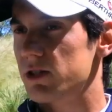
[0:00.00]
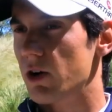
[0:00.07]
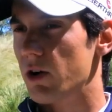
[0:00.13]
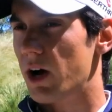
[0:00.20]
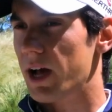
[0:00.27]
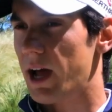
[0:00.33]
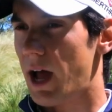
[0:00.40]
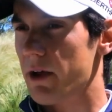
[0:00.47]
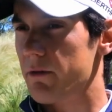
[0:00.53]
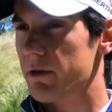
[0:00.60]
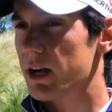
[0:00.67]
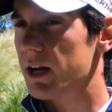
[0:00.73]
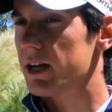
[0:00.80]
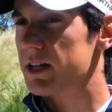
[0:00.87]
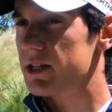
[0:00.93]
so I, I
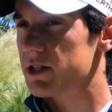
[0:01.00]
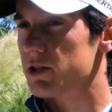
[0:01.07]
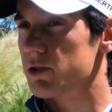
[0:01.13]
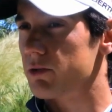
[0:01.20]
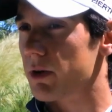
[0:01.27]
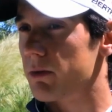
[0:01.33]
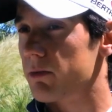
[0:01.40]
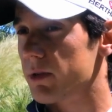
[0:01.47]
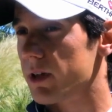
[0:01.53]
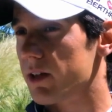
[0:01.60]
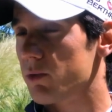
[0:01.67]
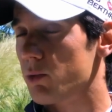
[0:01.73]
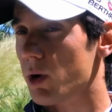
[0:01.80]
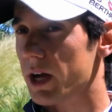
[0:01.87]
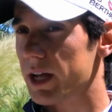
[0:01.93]
really listen to him.
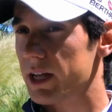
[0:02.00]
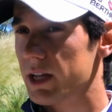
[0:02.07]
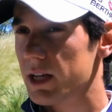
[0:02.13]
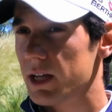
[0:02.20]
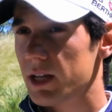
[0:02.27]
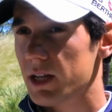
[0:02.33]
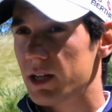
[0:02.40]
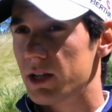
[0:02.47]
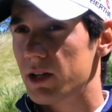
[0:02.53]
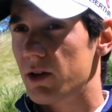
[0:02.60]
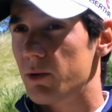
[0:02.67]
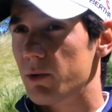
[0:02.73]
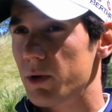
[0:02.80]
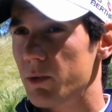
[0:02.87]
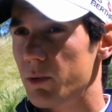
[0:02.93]
That's why you
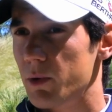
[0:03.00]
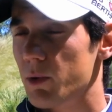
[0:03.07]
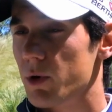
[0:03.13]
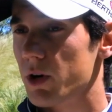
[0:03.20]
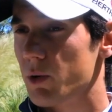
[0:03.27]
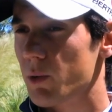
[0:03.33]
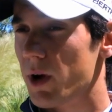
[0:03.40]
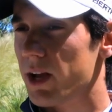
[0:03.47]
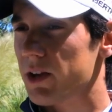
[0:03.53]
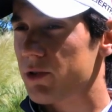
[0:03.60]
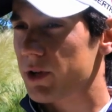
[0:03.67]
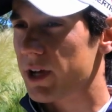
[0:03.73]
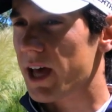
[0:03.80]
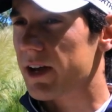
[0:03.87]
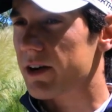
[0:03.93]
know, we, work well
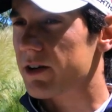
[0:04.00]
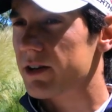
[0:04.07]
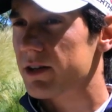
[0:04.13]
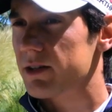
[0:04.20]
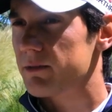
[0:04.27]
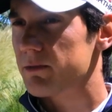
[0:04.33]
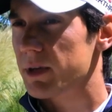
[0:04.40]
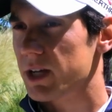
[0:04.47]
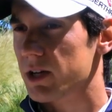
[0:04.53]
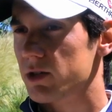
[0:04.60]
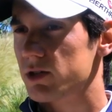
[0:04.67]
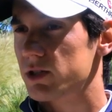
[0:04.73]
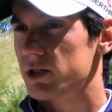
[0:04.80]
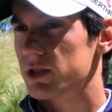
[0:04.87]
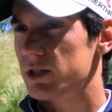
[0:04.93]
together
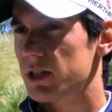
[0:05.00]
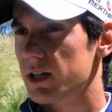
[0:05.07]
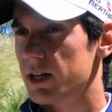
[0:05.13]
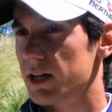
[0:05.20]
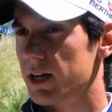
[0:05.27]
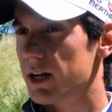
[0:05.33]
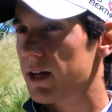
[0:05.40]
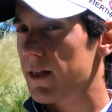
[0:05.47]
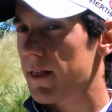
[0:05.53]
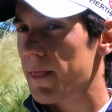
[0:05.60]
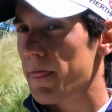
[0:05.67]
because uh,